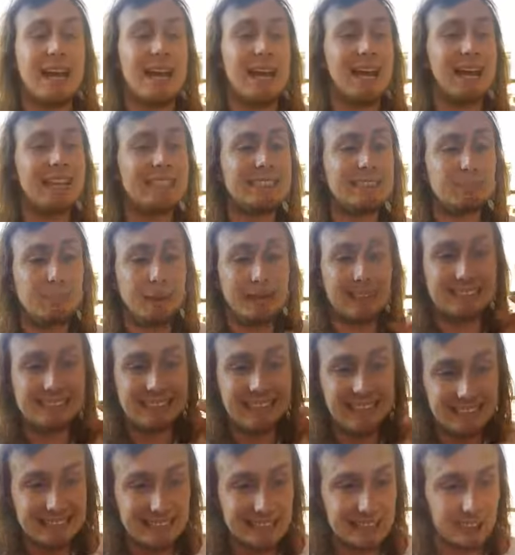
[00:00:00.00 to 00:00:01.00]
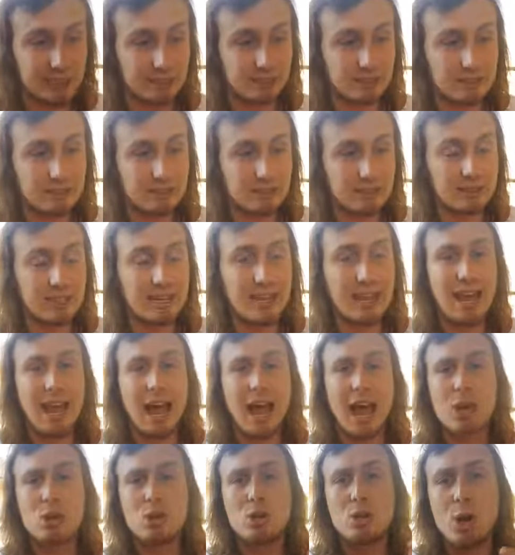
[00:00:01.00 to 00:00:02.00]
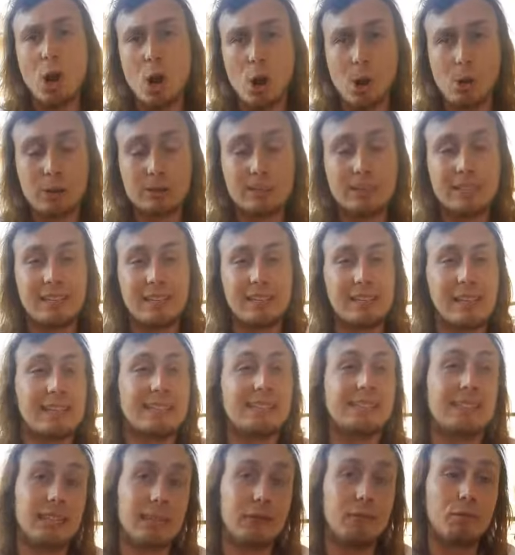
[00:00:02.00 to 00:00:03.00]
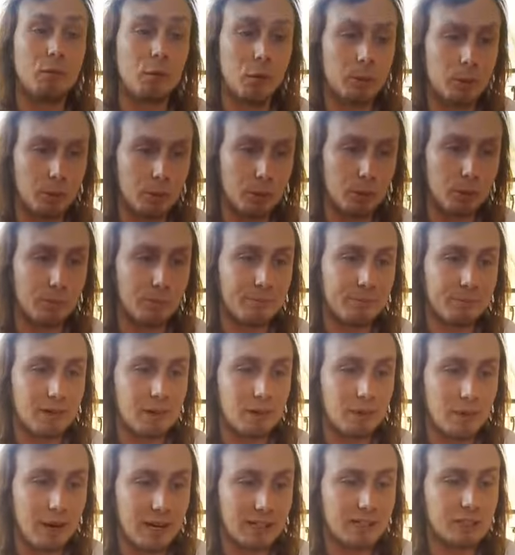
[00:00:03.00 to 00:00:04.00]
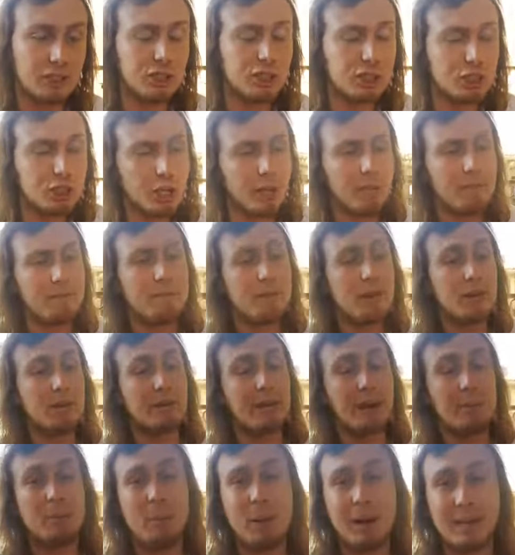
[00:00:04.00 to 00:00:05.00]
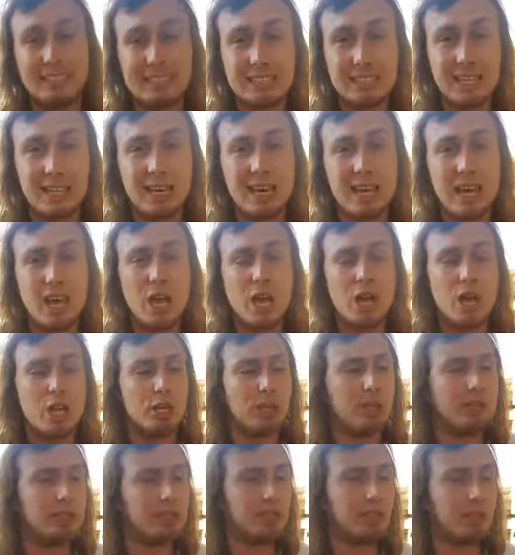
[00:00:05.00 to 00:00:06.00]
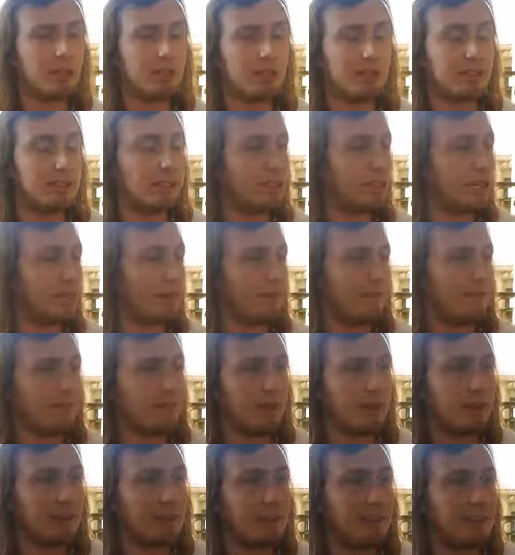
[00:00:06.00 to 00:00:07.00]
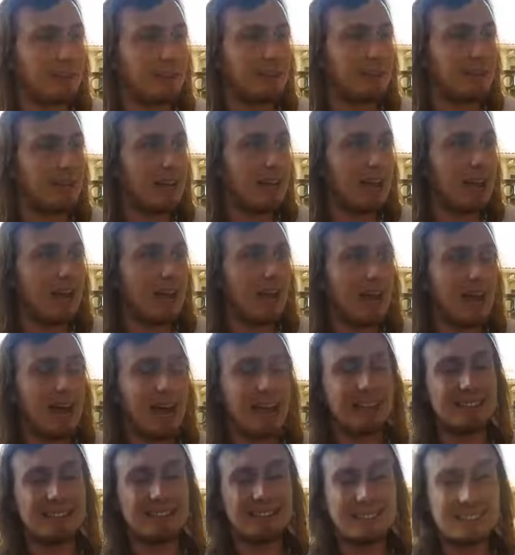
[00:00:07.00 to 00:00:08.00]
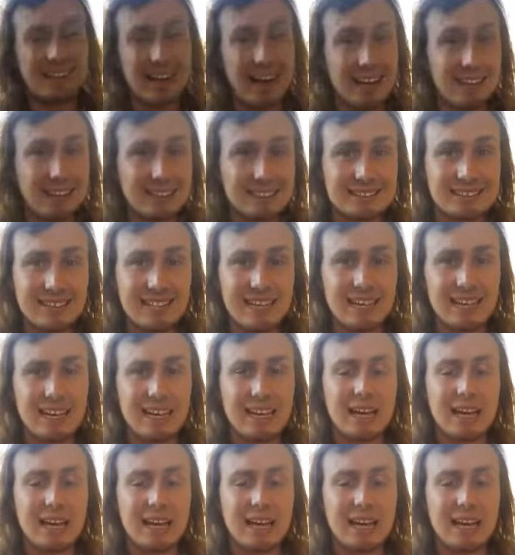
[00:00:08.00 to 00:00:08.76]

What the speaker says: expectations, and goals that they set for you, right? You shouldn't feel that pressure. You shouldn't feel that anxiety.